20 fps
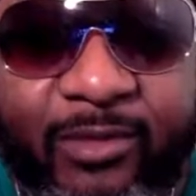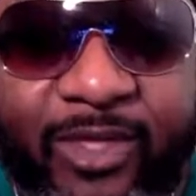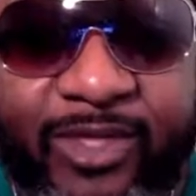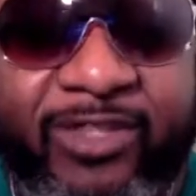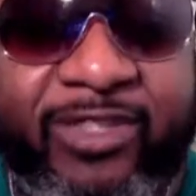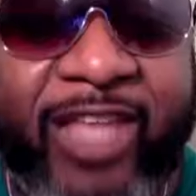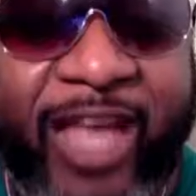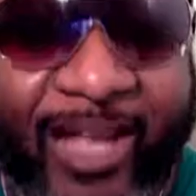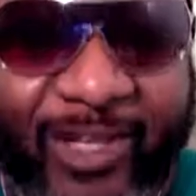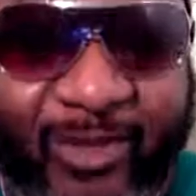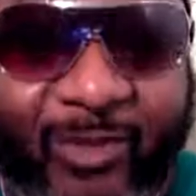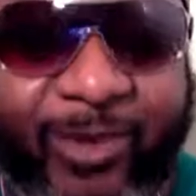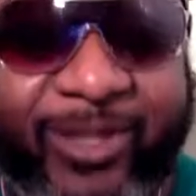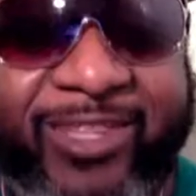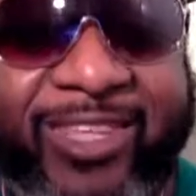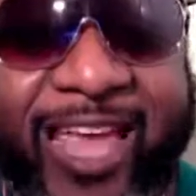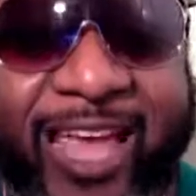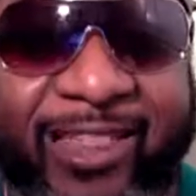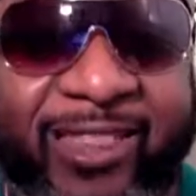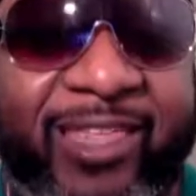Because that's
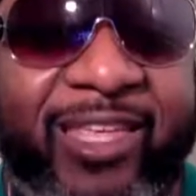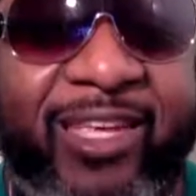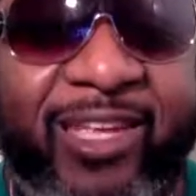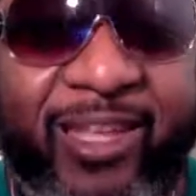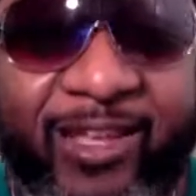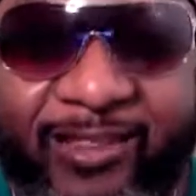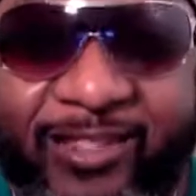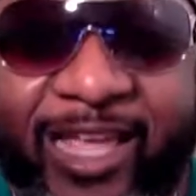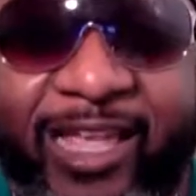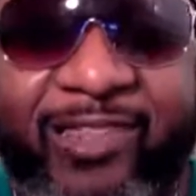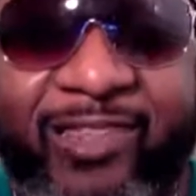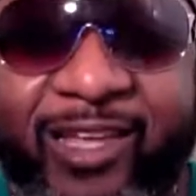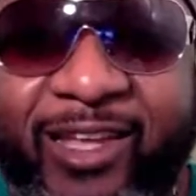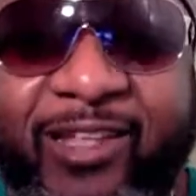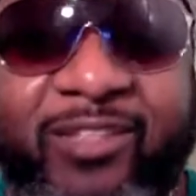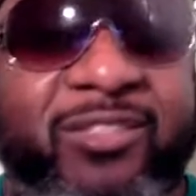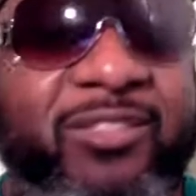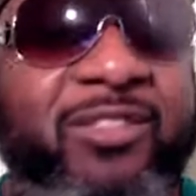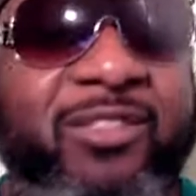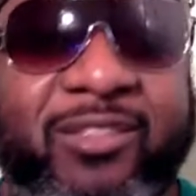what that thing is. That thing
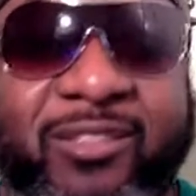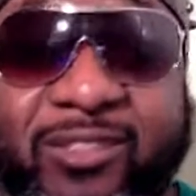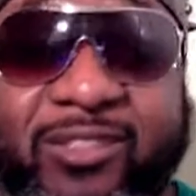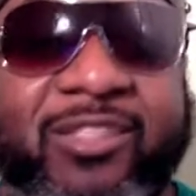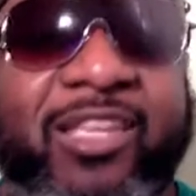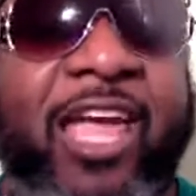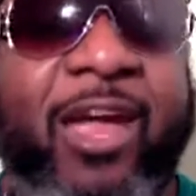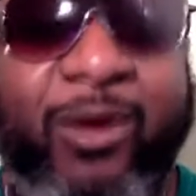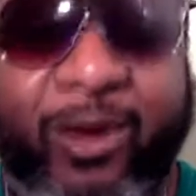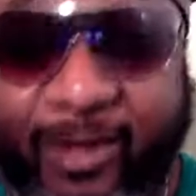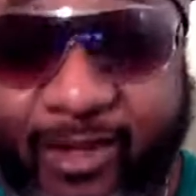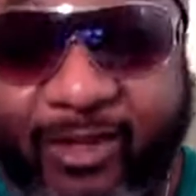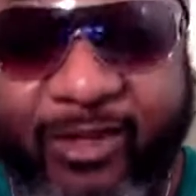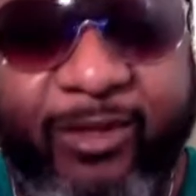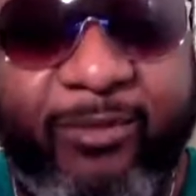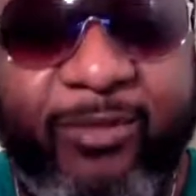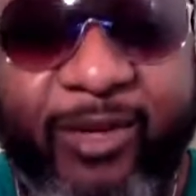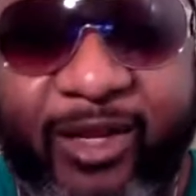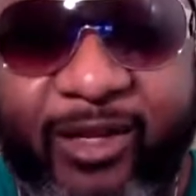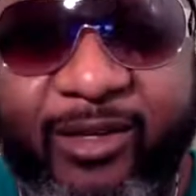is scary
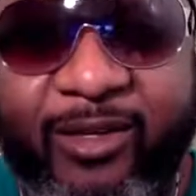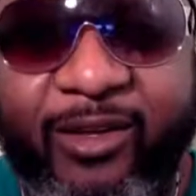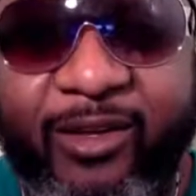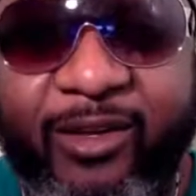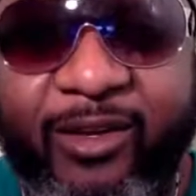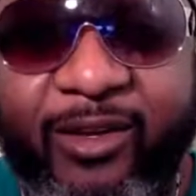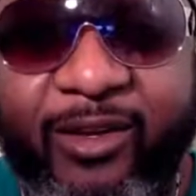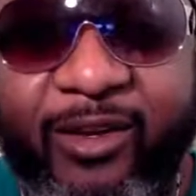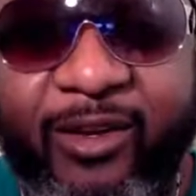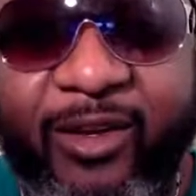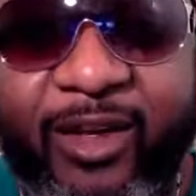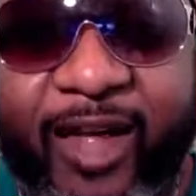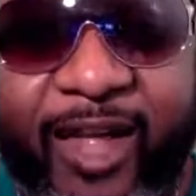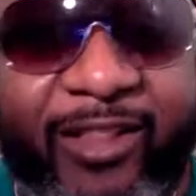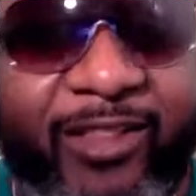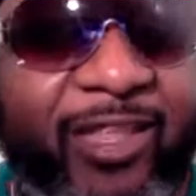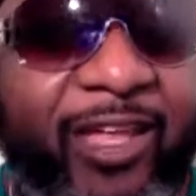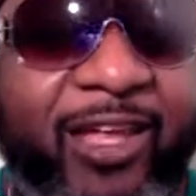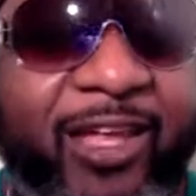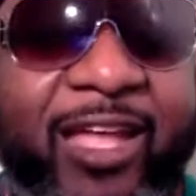looking, man.
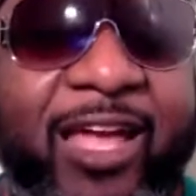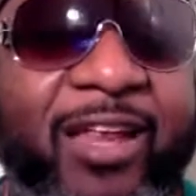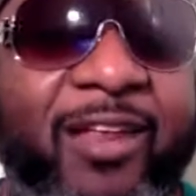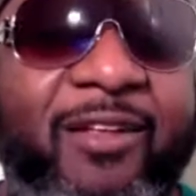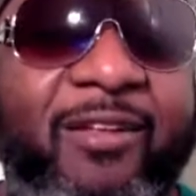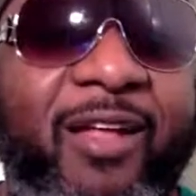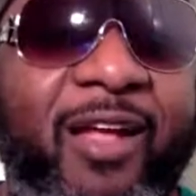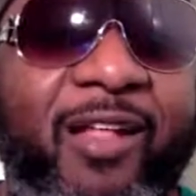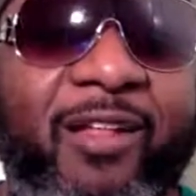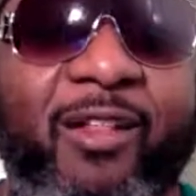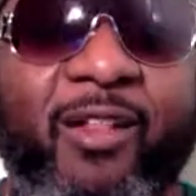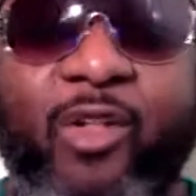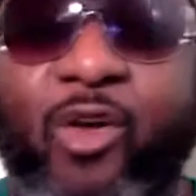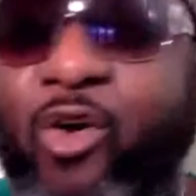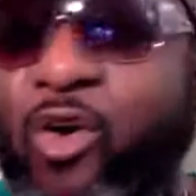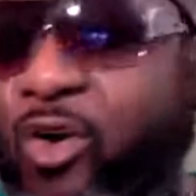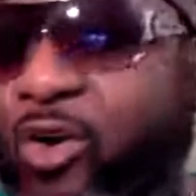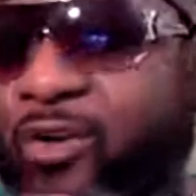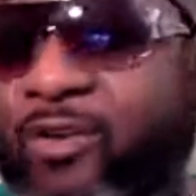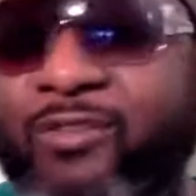That thing got a
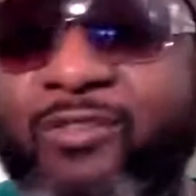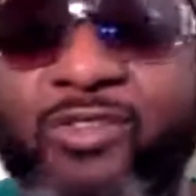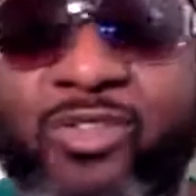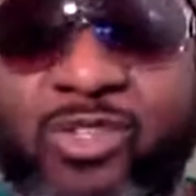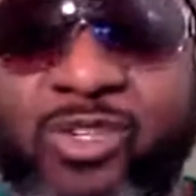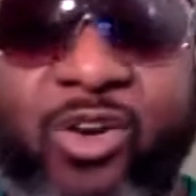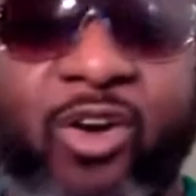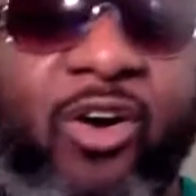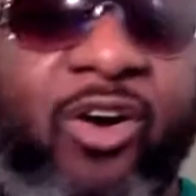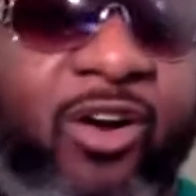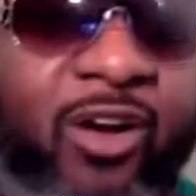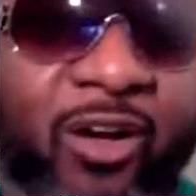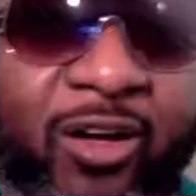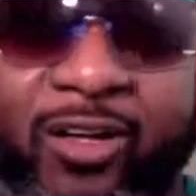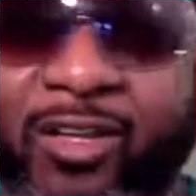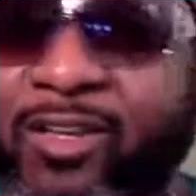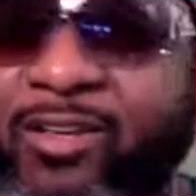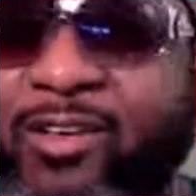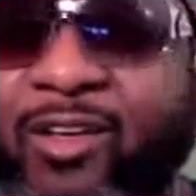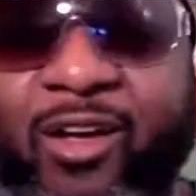long
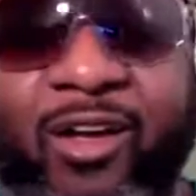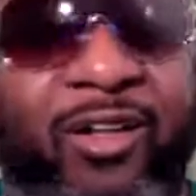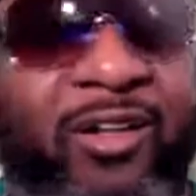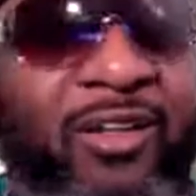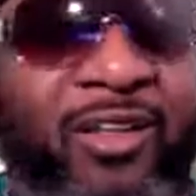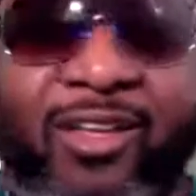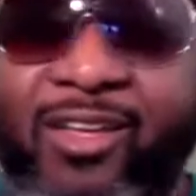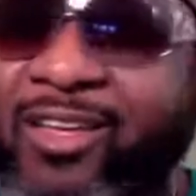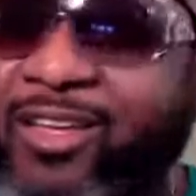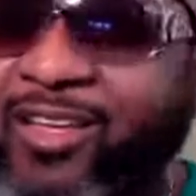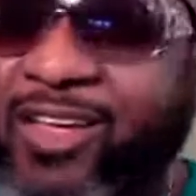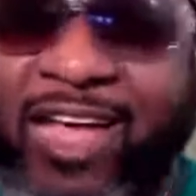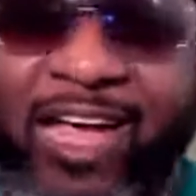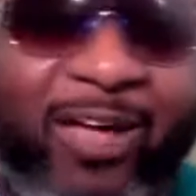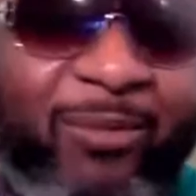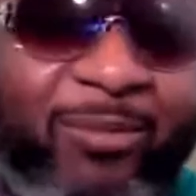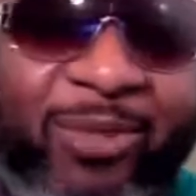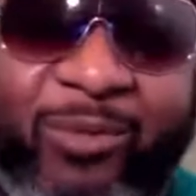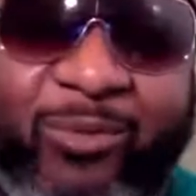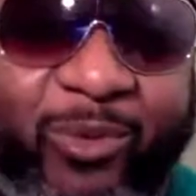jaw and all.
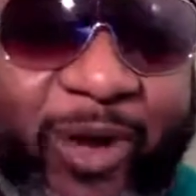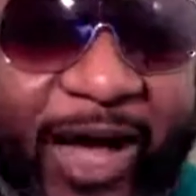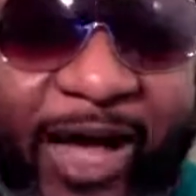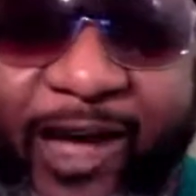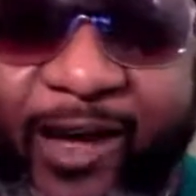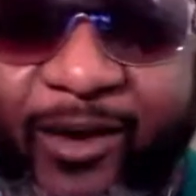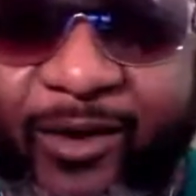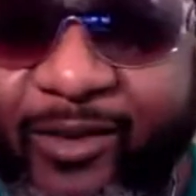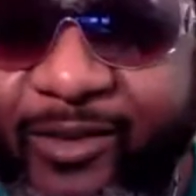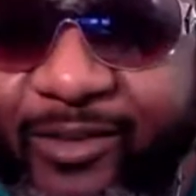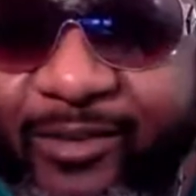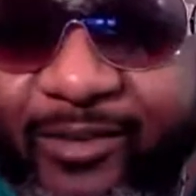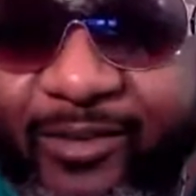I mean, wow.